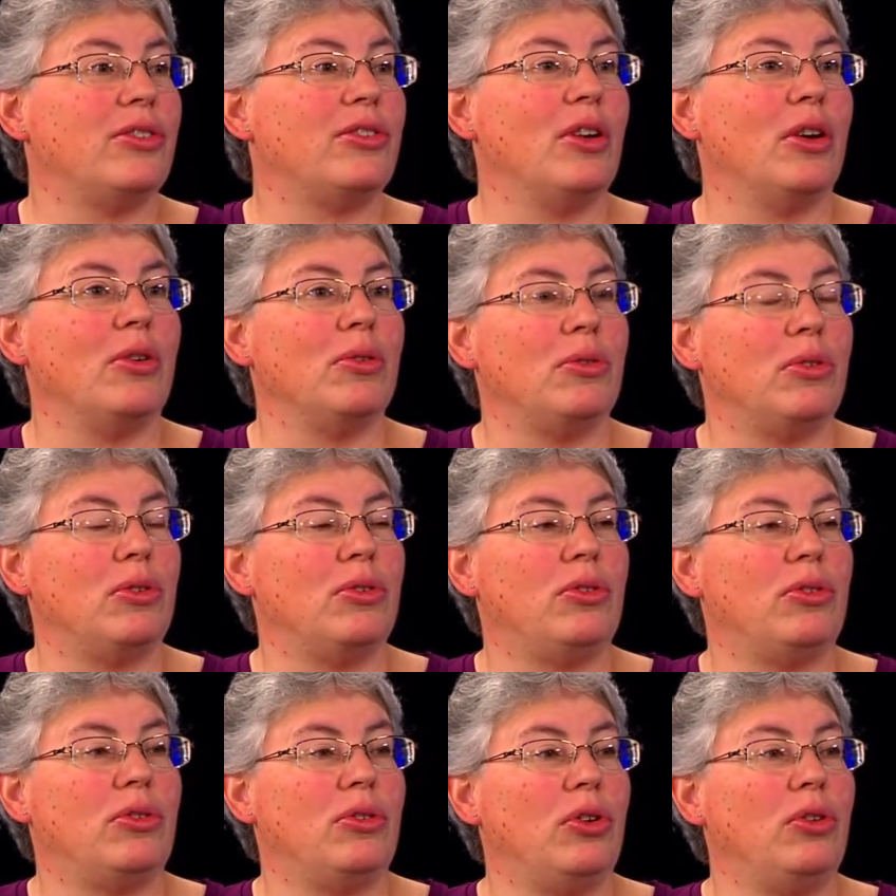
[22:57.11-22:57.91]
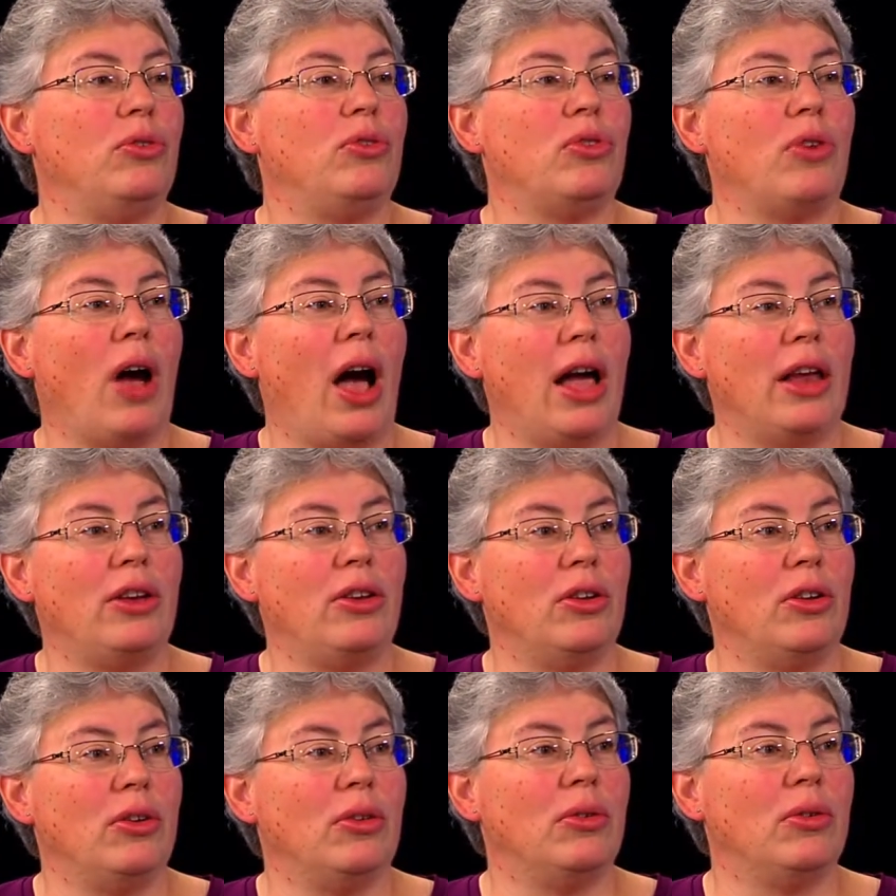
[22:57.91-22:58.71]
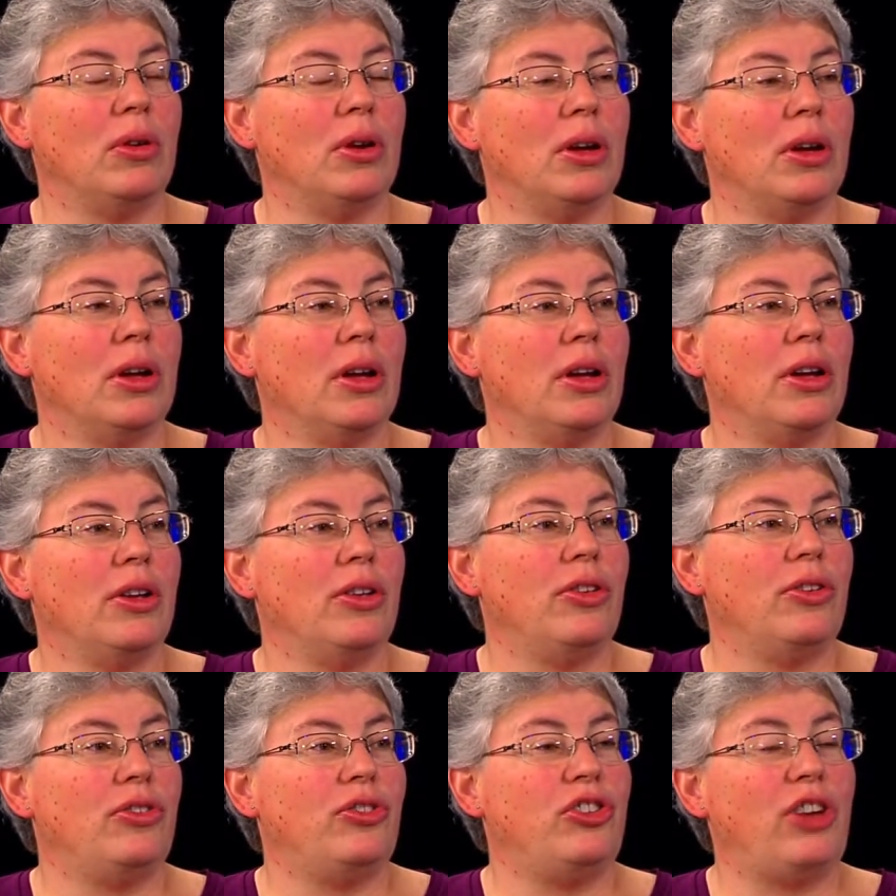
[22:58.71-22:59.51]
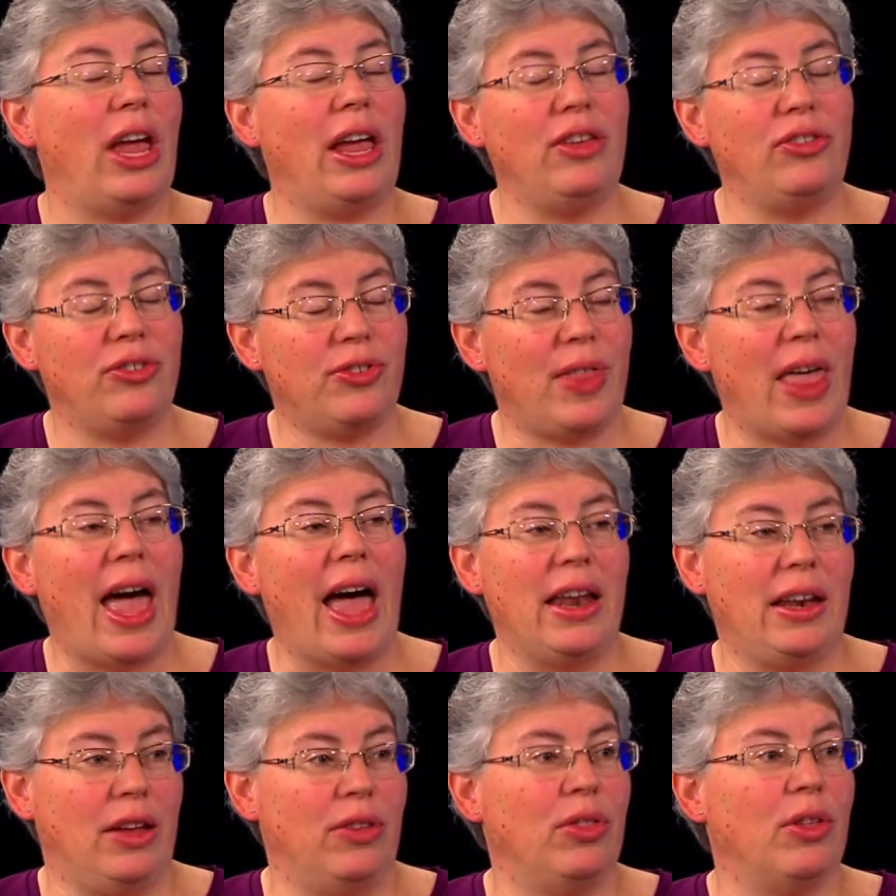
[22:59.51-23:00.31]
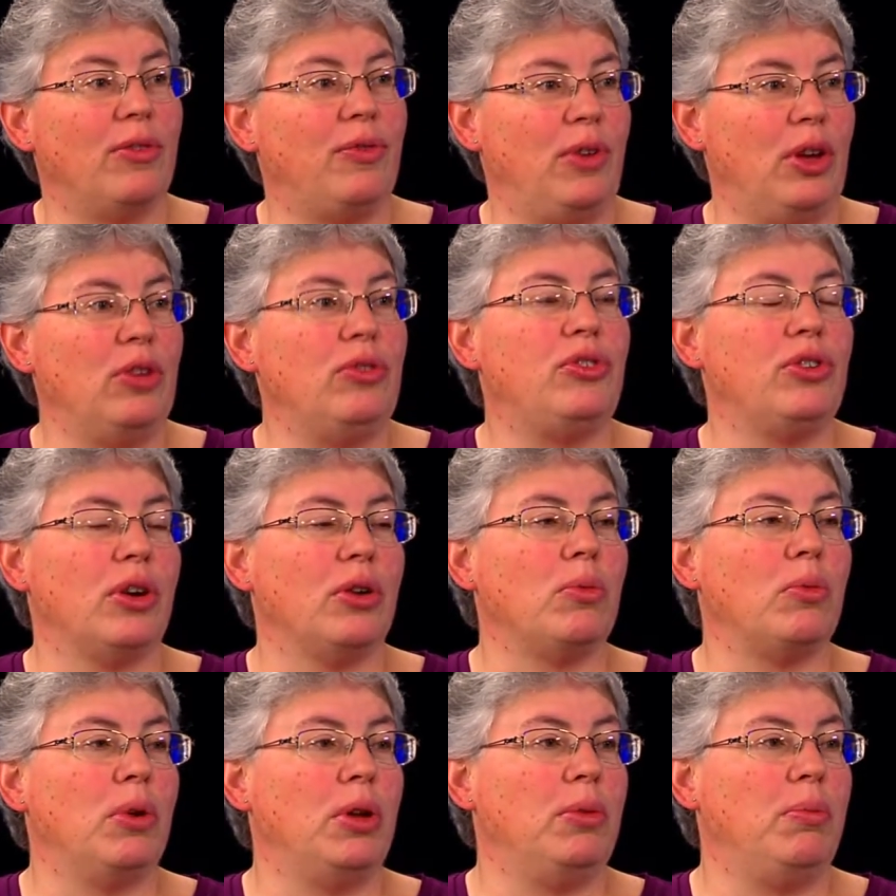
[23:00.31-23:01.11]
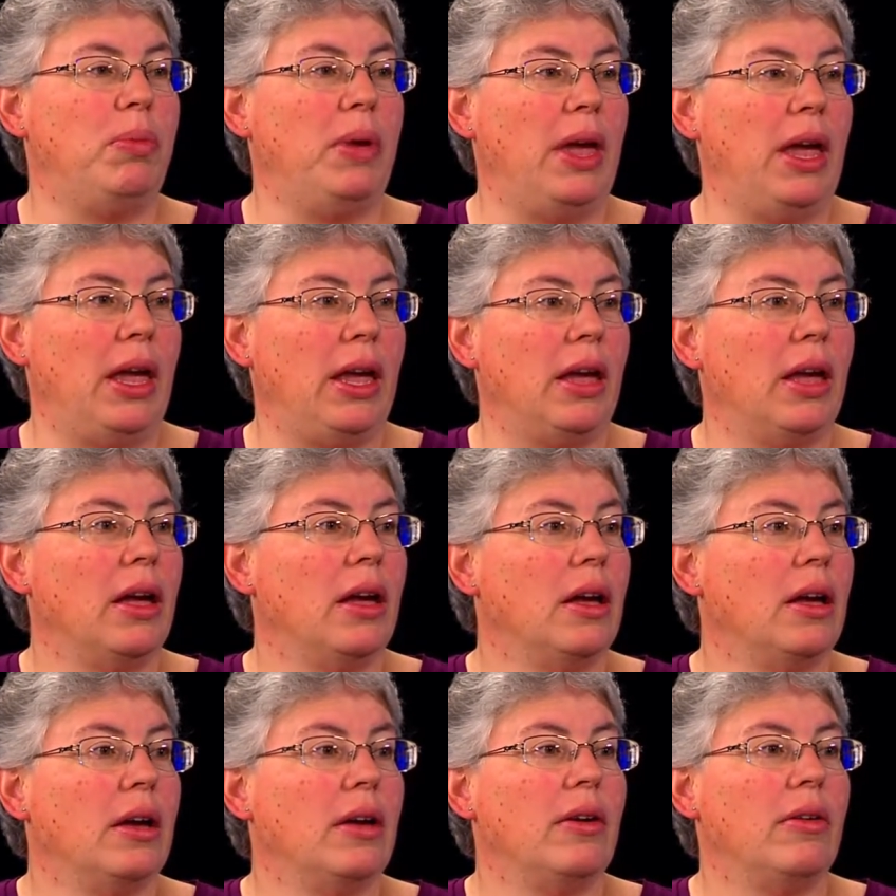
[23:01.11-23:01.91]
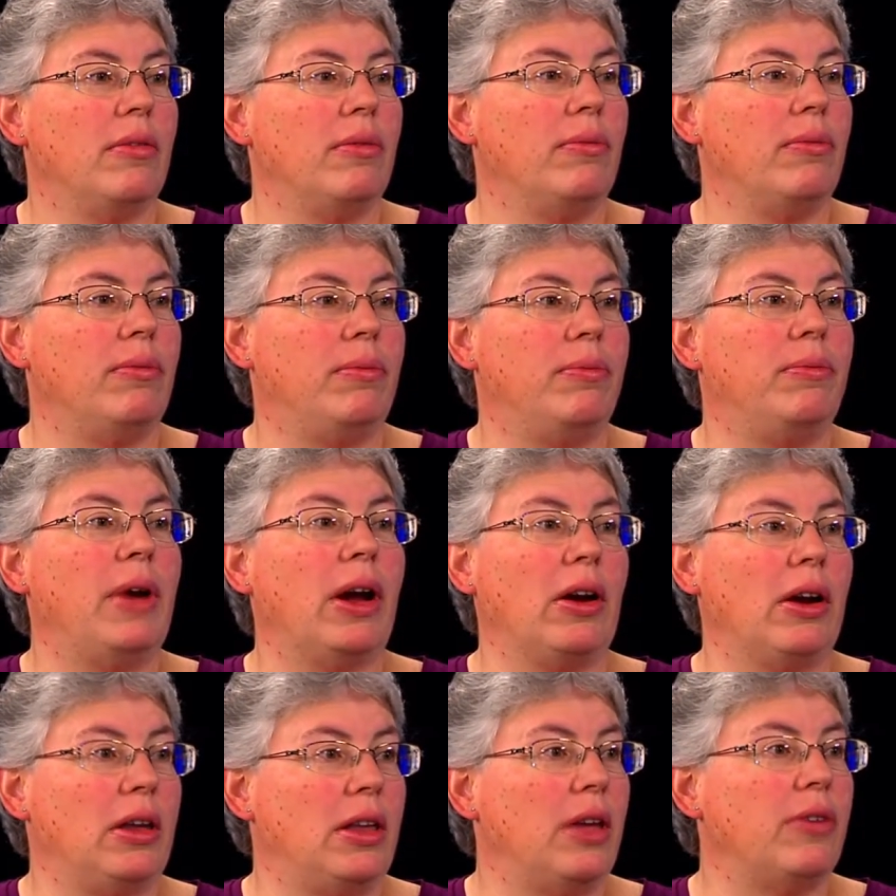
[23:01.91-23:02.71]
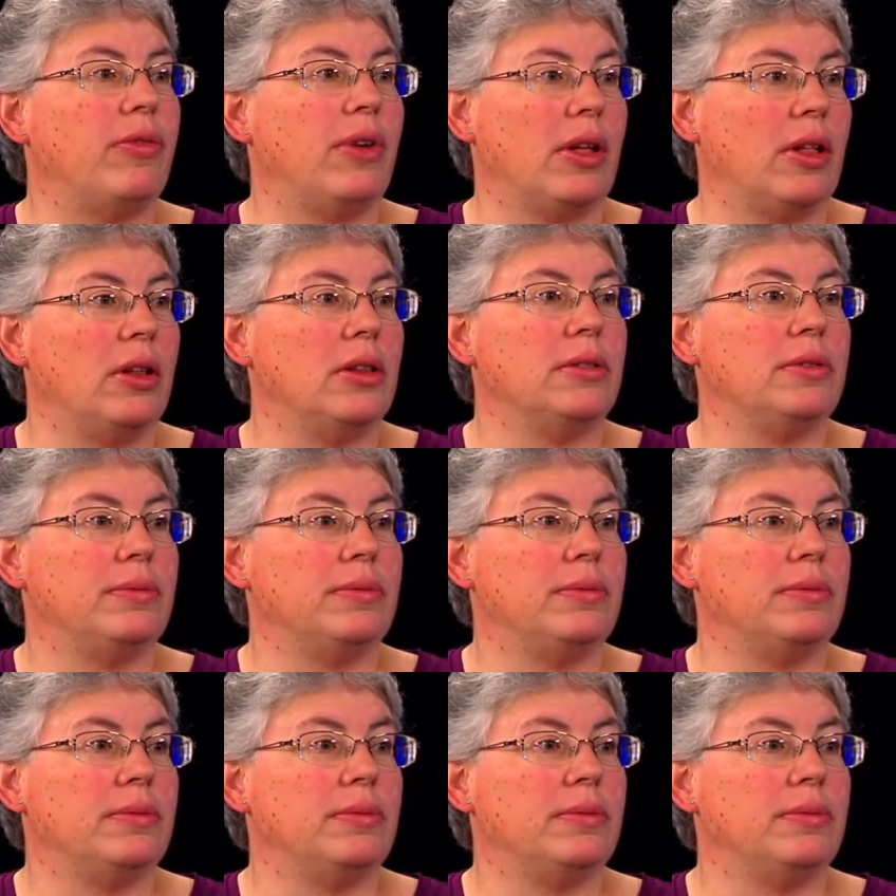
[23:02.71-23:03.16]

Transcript: So to try to change that in the future would be very difficult.